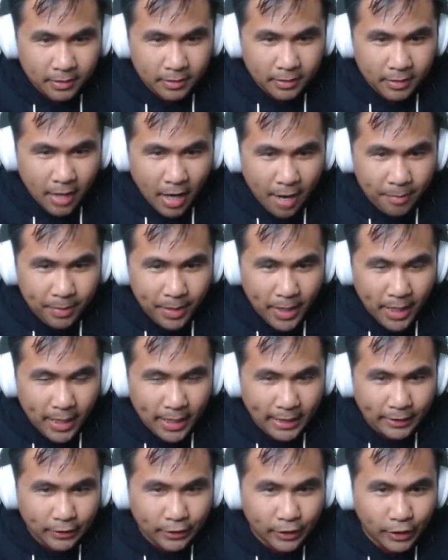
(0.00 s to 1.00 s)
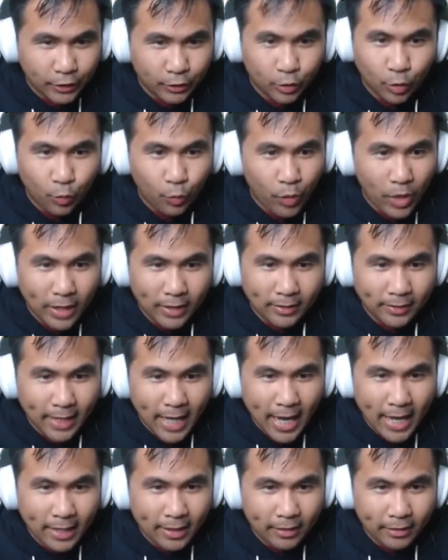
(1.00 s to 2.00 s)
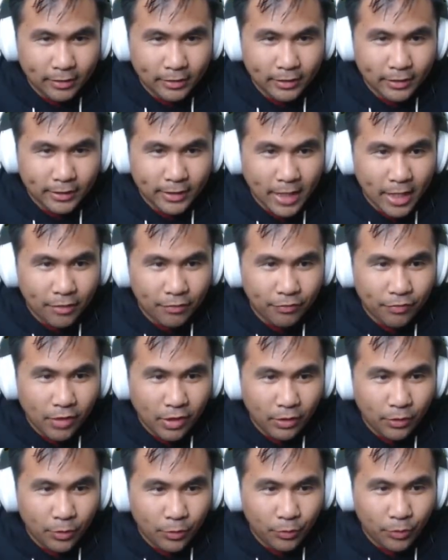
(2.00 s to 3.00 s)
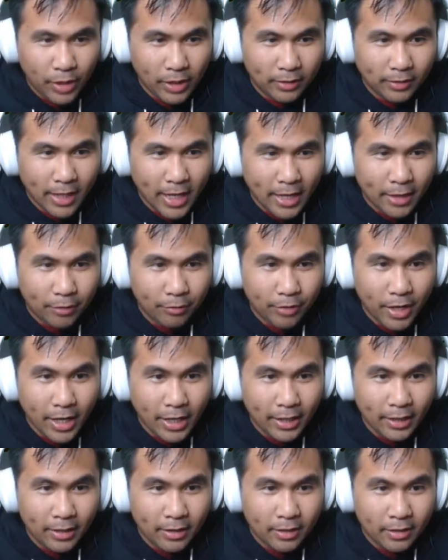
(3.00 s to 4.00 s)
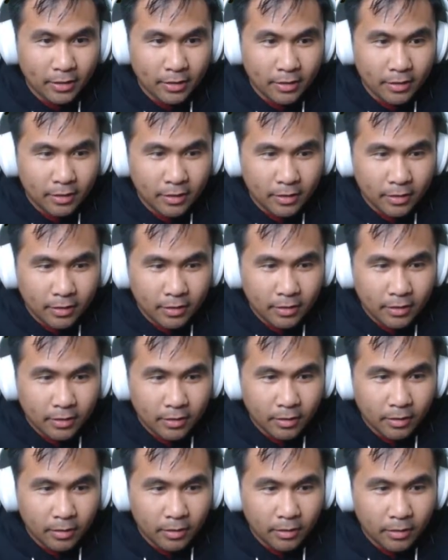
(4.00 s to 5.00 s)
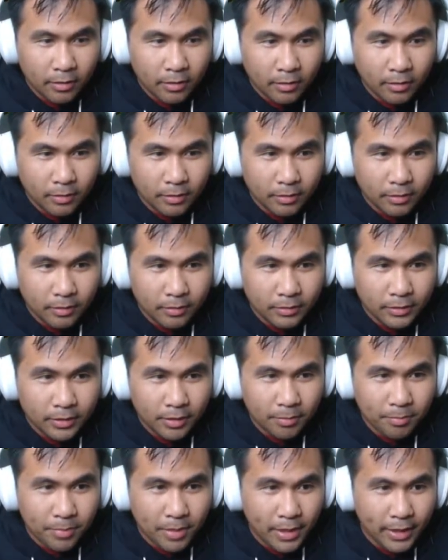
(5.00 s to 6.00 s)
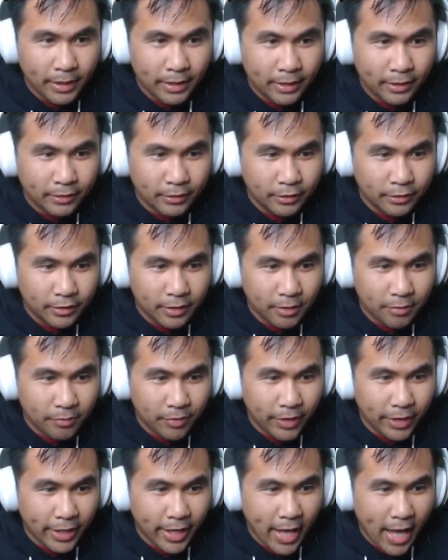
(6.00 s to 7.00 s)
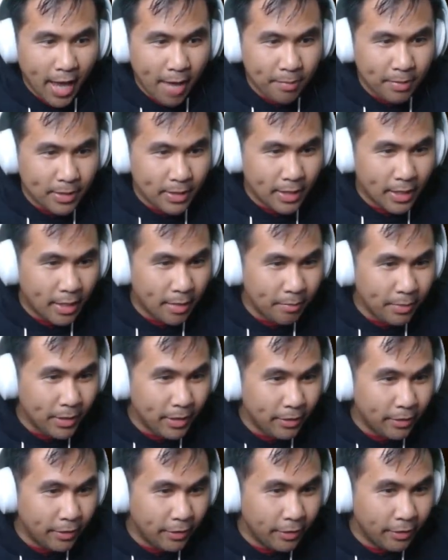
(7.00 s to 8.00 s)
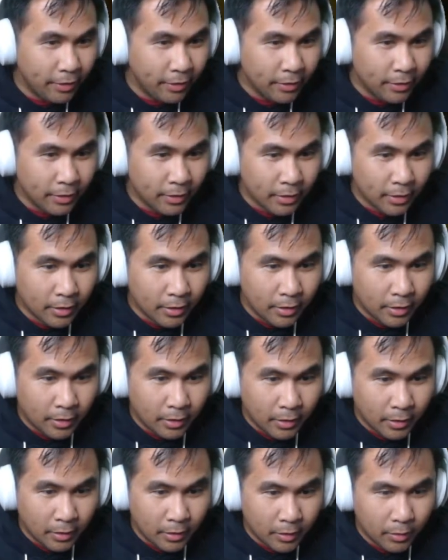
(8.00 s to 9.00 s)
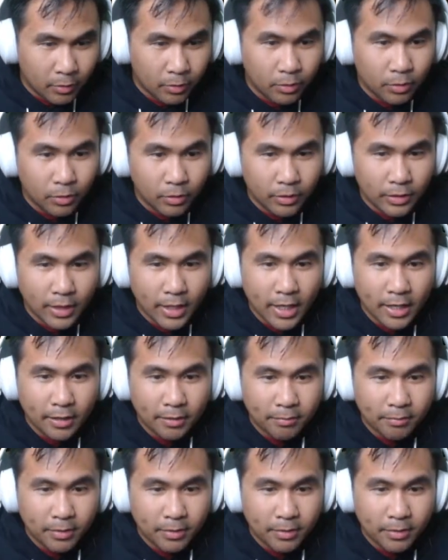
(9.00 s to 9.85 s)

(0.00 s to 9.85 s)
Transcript: I mean, if there's a red light, you just gotta follow the red light, right? Oh, somebody doesn't seem very happy that I'm here. Oh, got him.